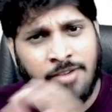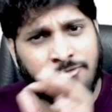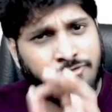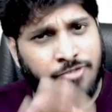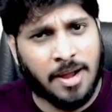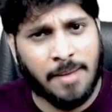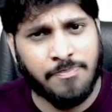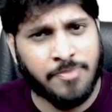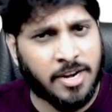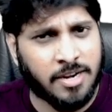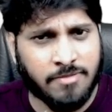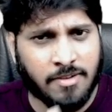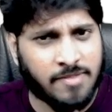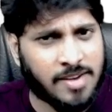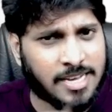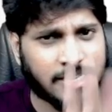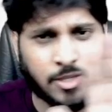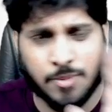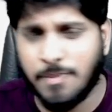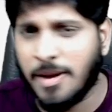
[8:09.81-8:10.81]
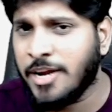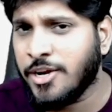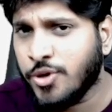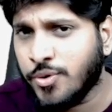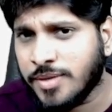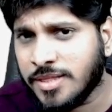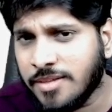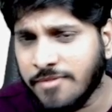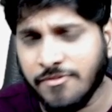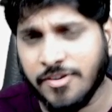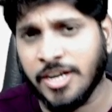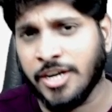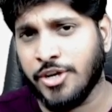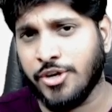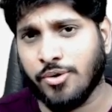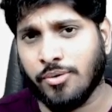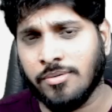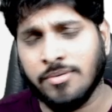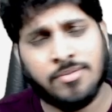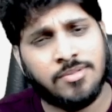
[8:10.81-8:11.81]
From that we will explain you in the
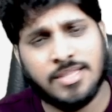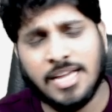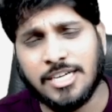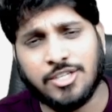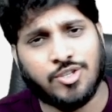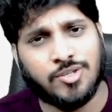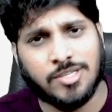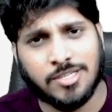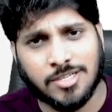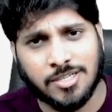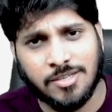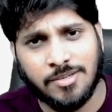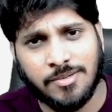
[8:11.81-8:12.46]
video. That's it.